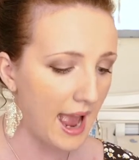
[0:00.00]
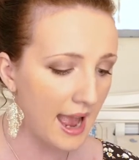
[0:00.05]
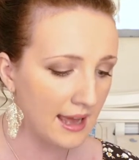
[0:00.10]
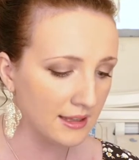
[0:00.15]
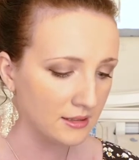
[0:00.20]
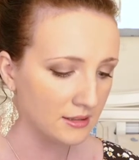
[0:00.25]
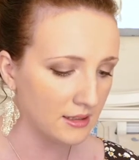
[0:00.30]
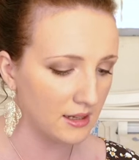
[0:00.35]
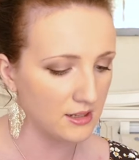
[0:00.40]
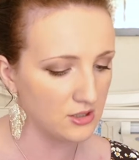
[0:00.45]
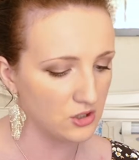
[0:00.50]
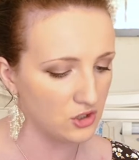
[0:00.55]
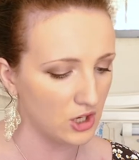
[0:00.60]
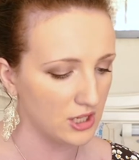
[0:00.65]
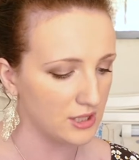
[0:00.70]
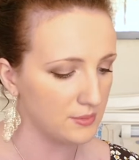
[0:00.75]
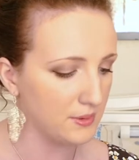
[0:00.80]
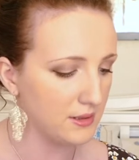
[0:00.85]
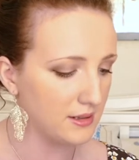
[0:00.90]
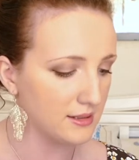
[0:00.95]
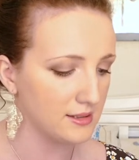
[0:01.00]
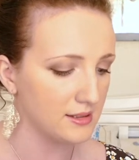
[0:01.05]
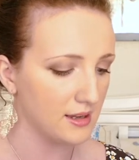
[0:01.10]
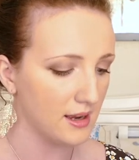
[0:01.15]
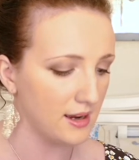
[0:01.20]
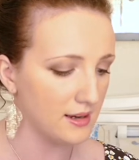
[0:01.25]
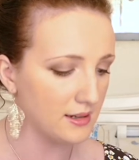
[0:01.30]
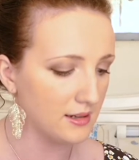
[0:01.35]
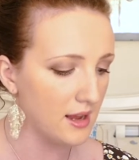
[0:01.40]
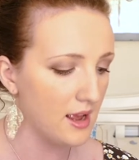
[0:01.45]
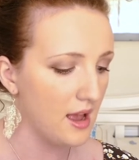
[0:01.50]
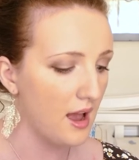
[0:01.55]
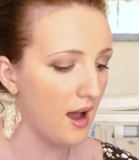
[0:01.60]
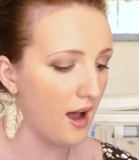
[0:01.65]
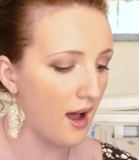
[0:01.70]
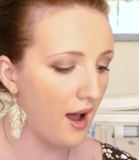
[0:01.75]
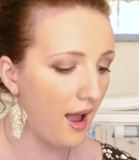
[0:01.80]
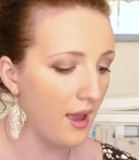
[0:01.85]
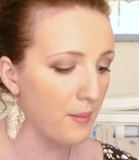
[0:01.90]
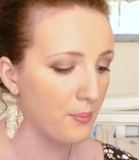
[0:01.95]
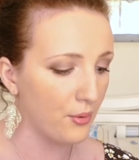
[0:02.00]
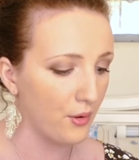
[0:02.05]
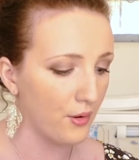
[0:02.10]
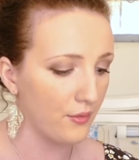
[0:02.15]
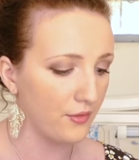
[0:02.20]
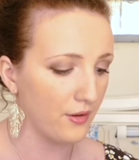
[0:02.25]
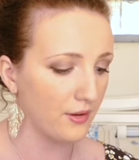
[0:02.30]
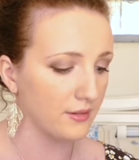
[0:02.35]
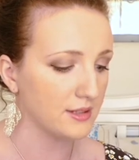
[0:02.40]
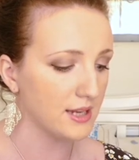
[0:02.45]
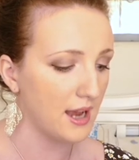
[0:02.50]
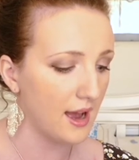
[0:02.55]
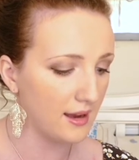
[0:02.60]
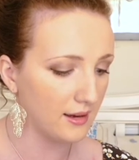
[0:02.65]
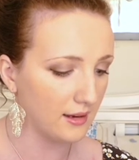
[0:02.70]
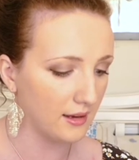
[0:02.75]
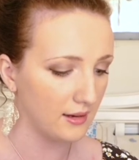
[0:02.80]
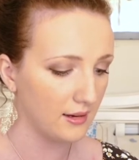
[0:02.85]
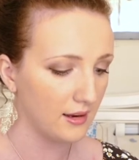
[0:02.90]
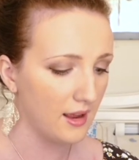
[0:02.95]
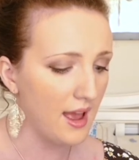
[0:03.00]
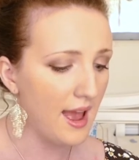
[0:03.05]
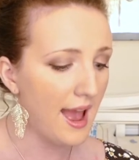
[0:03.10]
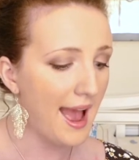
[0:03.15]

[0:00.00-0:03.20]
Alan has just been assigned a high profile target.